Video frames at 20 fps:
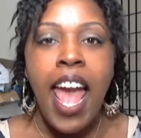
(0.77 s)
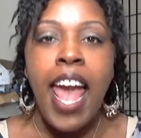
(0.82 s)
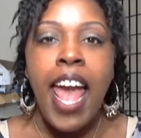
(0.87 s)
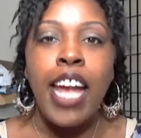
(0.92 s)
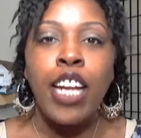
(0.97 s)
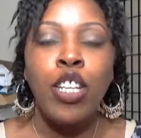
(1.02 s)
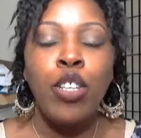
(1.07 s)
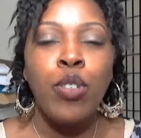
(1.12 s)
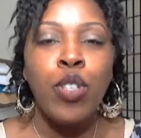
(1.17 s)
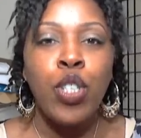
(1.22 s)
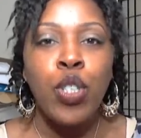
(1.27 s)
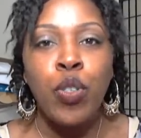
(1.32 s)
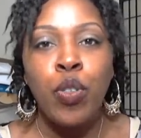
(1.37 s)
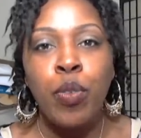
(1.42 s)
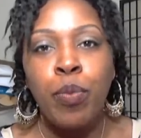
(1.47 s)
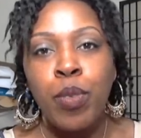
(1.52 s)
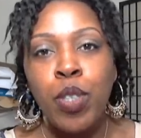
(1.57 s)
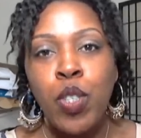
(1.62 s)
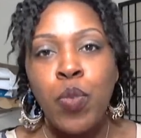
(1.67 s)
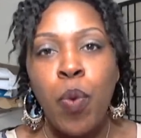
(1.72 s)
Hey
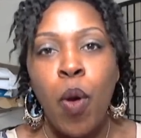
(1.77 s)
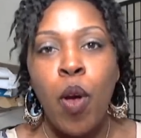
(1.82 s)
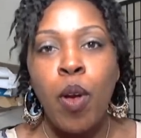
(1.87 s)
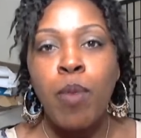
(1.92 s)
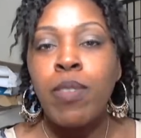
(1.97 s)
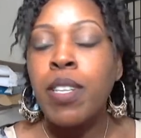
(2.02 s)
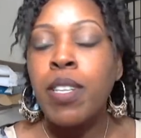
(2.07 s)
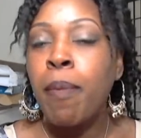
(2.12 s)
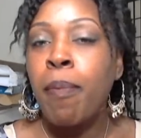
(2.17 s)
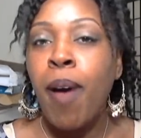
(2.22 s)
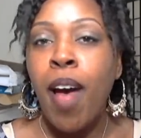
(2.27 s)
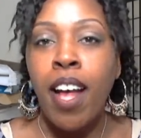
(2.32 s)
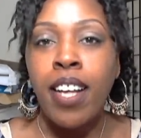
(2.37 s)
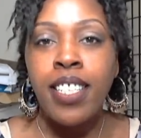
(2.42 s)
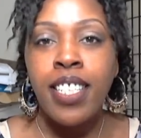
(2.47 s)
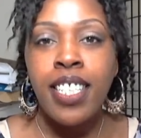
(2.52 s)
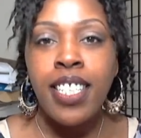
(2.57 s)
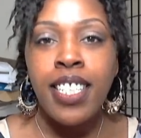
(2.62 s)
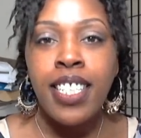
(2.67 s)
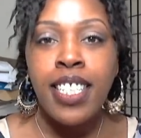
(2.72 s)
YouTubers, welcome to
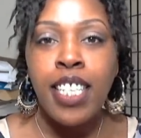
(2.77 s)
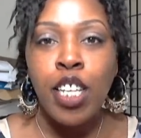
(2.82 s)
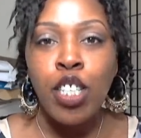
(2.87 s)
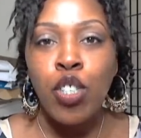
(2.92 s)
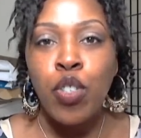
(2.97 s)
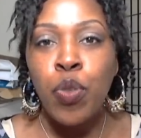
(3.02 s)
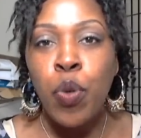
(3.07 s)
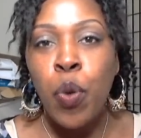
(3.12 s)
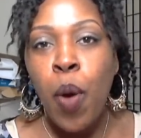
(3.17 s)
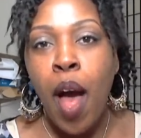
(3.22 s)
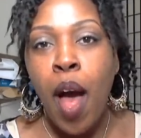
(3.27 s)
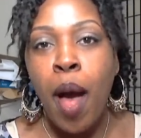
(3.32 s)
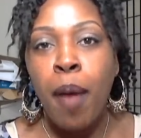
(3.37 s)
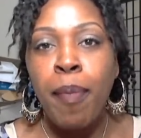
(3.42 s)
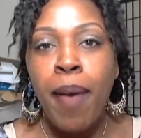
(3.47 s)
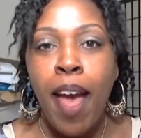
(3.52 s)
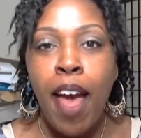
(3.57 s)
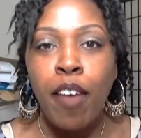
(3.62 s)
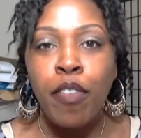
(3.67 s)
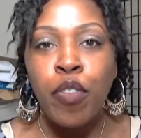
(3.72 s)
Boxing Central.
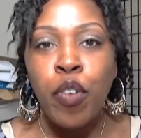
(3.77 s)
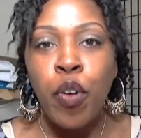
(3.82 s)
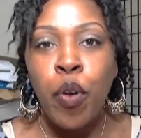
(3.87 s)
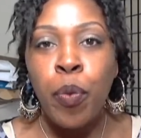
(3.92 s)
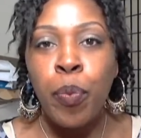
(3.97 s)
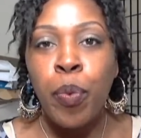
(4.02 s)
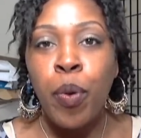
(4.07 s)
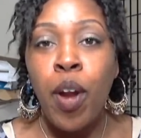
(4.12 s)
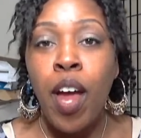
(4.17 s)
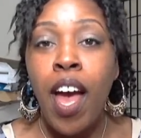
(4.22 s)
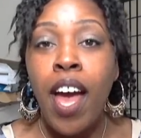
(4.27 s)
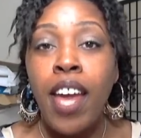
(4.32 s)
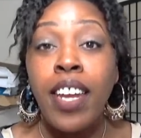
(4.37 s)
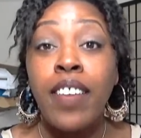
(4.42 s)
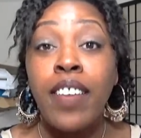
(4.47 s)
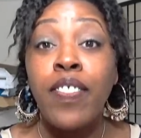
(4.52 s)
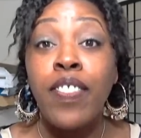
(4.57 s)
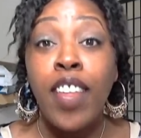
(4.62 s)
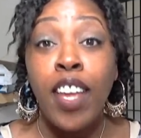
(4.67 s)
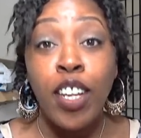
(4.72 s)
I'm Afro
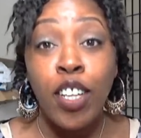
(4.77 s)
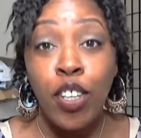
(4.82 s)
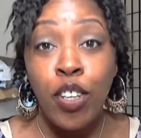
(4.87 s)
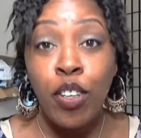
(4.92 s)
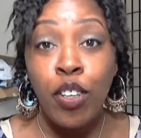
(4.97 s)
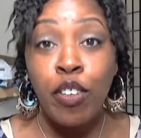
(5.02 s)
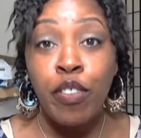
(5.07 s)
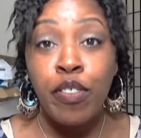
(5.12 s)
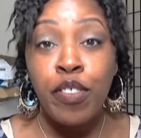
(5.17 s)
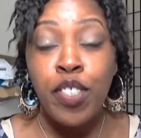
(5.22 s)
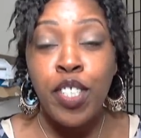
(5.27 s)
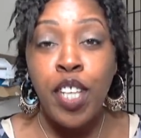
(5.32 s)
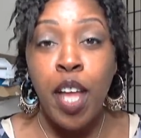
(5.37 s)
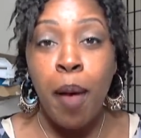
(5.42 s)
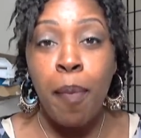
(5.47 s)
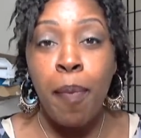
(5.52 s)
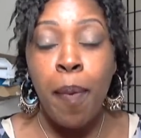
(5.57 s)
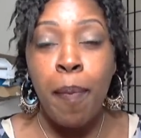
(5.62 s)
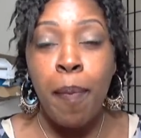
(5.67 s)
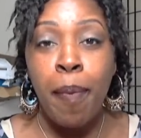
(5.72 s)
Pride and thank you for
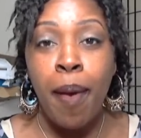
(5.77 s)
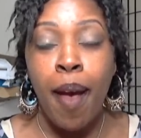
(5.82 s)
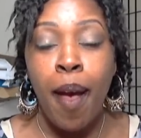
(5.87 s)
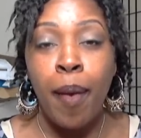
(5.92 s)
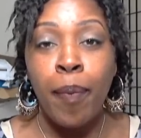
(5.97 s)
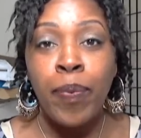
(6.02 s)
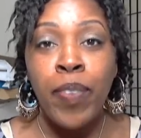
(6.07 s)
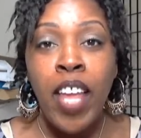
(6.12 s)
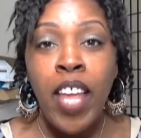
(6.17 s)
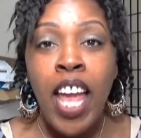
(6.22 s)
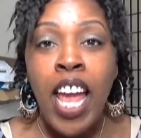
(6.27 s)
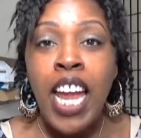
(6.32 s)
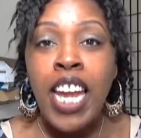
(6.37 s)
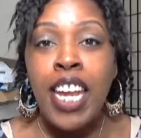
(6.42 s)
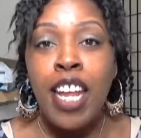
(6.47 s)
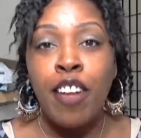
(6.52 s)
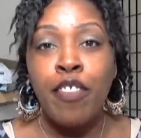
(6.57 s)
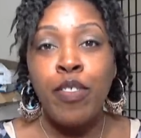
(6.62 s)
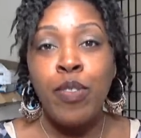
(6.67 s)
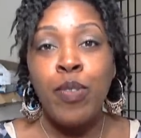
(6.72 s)
stopping by.
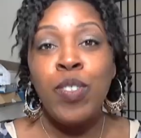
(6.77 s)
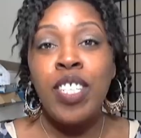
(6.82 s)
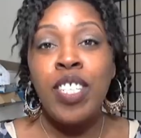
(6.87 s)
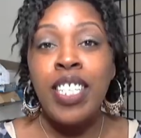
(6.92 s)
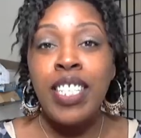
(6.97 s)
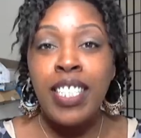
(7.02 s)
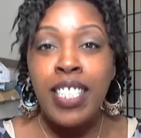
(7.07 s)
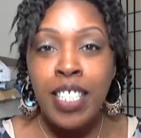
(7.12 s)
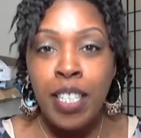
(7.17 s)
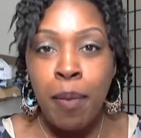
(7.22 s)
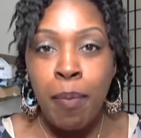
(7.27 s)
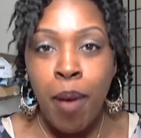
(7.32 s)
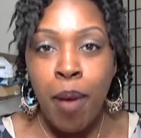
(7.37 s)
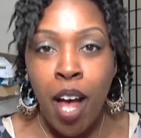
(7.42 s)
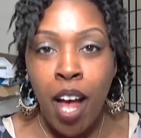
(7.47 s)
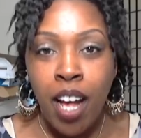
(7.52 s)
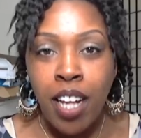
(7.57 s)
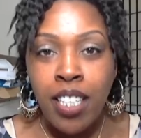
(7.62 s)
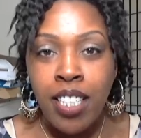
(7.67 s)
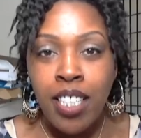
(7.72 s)
Now if you didn't see
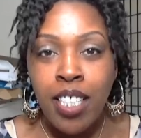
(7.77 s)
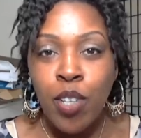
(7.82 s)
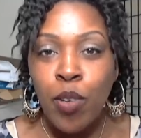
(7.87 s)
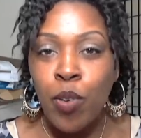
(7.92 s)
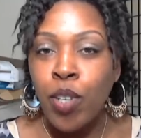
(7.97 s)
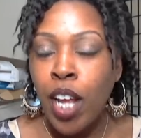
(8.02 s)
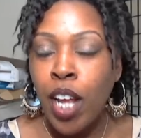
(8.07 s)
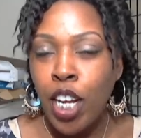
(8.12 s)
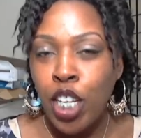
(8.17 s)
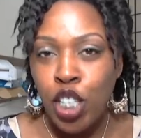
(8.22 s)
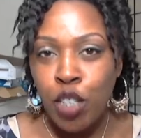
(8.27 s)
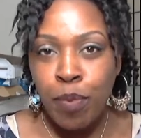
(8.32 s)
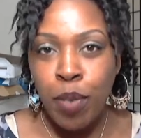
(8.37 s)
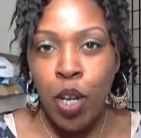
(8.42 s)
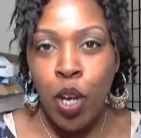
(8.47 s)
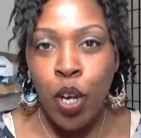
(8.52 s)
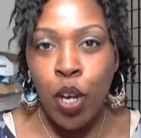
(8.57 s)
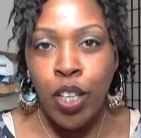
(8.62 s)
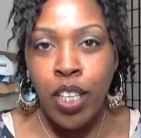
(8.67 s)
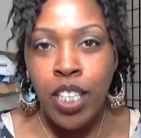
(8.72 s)
boxing on
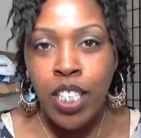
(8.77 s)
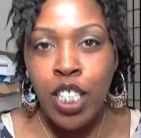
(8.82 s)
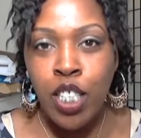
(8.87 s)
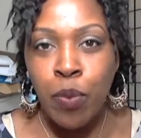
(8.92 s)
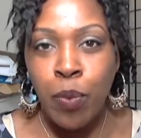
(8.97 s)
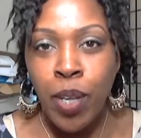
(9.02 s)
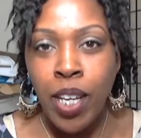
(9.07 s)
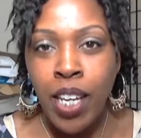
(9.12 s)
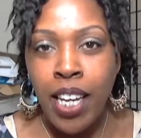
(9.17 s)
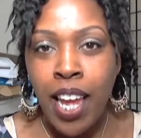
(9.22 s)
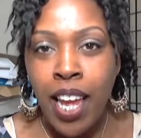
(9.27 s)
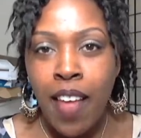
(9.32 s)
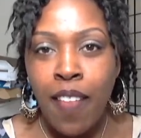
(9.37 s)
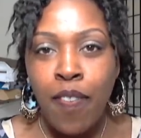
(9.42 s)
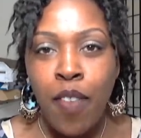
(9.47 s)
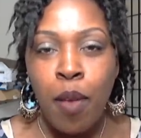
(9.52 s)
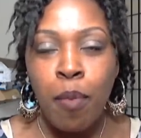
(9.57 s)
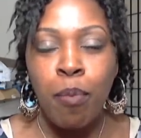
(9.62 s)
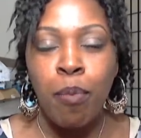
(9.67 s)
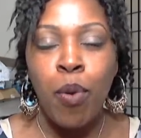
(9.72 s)
HBO this
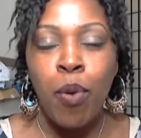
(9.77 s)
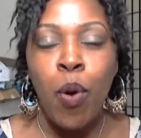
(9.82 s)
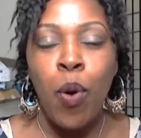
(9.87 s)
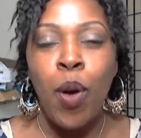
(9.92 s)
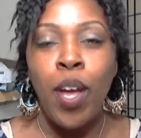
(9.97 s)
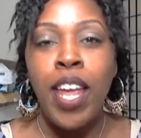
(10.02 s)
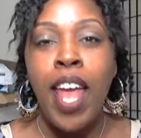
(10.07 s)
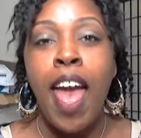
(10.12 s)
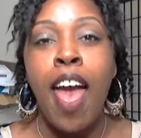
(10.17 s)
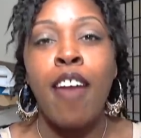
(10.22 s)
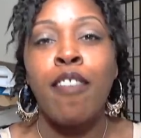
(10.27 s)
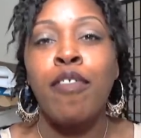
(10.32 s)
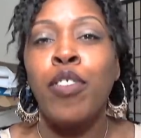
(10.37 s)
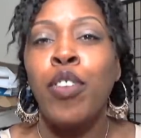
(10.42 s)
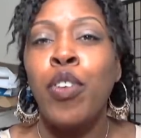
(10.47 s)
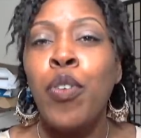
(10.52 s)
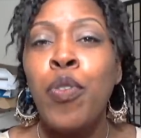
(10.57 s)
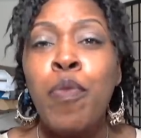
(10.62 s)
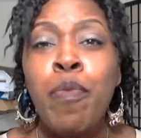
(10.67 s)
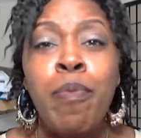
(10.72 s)
weekend, then boy have
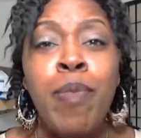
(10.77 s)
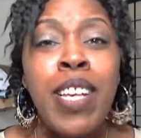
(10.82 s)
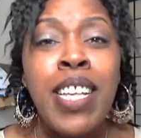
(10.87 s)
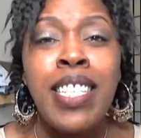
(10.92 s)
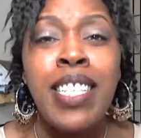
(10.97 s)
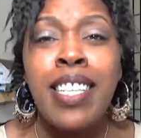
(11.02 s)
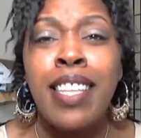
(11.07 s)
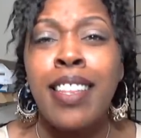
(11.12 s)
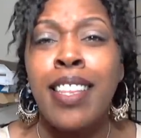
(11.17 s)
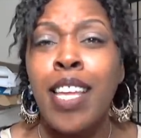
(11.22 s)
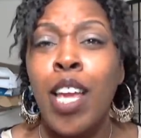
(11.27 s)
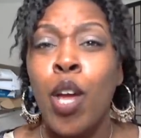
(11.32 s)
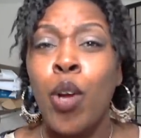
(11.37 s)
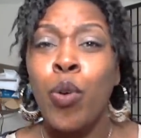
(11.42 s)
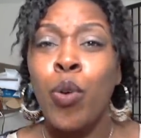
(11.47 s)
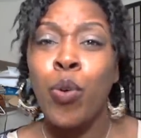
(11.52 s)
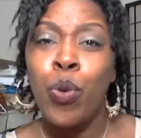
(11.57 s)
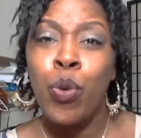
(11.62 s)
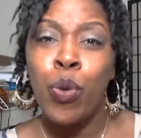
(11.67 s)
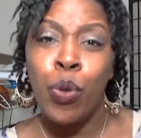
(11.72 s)
you missed the
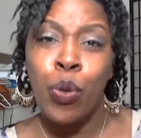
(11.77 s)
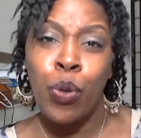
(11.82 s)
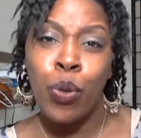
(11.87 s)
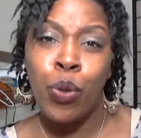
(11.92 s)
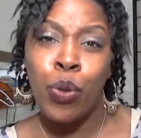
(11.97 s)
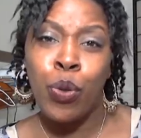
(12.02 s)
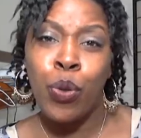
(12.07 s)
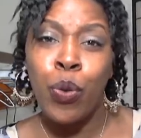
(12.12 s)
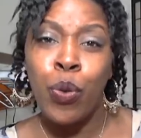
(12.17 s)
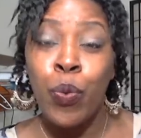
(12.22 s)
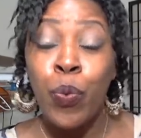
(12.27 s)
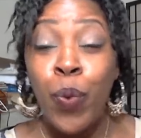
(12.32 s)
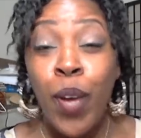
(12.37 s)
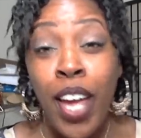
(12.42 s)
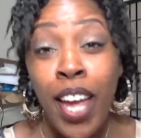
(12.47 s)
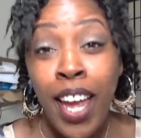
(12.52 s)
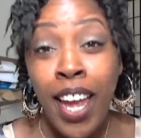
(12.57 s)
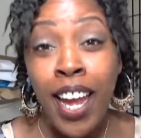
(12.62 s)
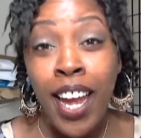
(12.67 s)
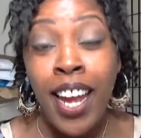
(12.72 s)

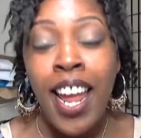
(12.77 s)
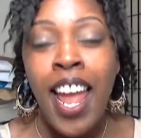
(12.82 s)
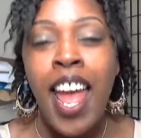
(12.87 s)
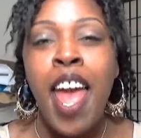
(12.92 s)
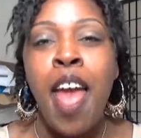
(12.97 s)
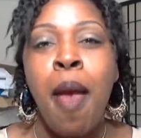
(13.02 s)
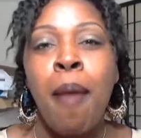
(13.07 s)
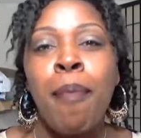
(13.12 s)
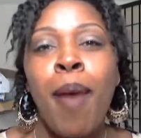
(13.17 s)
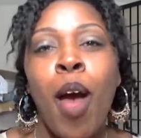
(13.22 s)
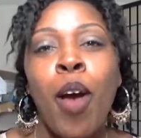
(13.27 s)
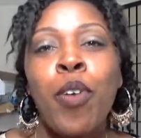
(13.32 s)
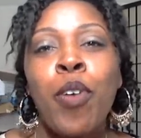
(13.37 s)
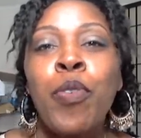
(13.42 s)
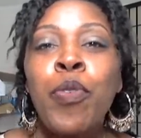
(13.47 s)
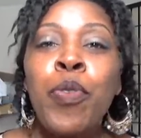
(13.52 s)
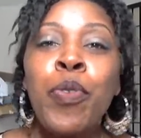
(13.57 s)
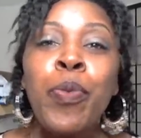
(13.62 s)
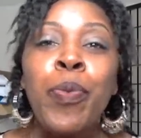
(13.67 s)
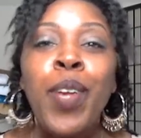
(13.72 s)
ooh-wee. And by
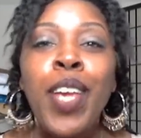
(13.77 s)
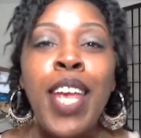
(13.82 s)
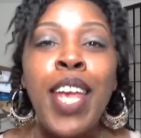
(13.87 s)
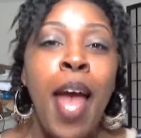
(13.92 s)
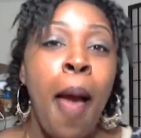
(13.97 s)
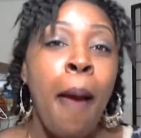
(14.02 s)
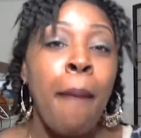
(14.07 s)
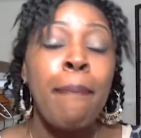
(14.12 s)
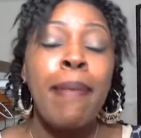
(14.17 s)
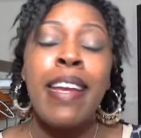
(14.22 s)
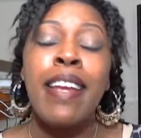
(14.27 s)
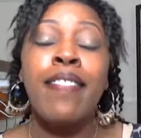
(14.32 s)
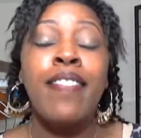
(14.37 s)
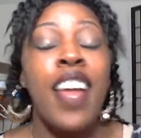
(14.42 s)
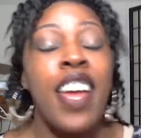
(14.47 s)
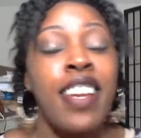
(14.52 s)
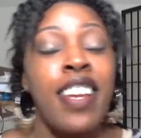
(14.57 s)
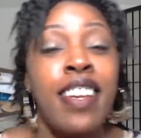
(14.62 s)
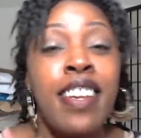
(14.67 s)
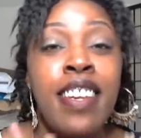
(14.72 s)
ooh-wee, I mean
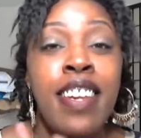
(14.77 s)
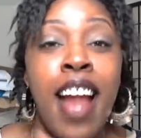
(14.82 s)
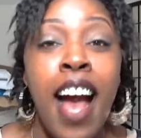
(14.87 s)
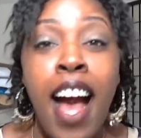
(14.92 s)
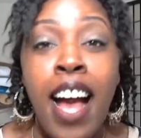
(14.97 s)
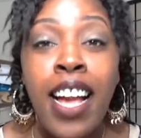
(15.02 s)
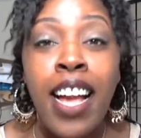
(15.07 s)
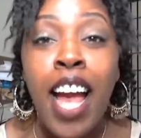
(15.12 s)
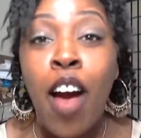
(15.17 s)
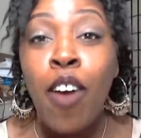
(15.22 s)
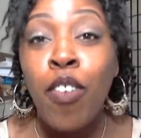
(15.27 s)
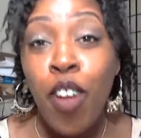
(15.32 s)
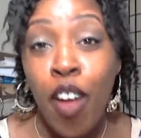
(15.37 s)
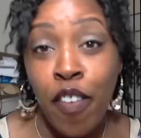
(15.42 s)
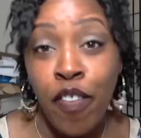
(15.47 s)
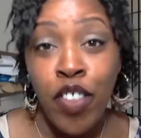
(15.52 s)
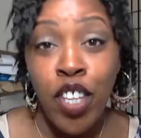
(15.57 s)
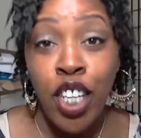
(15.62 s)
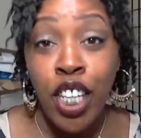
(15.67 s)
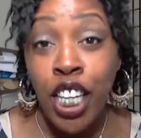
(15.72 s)
the knockout
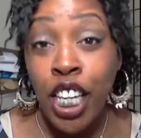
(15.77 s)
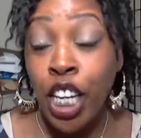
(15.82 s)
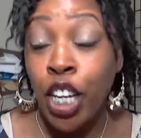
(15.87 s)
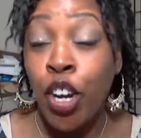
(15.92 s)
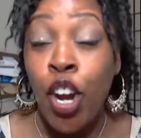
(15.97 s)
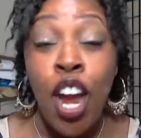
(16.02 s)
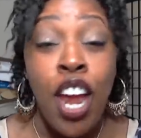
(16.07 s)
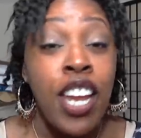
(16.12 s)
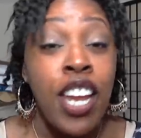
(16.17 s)
of the year.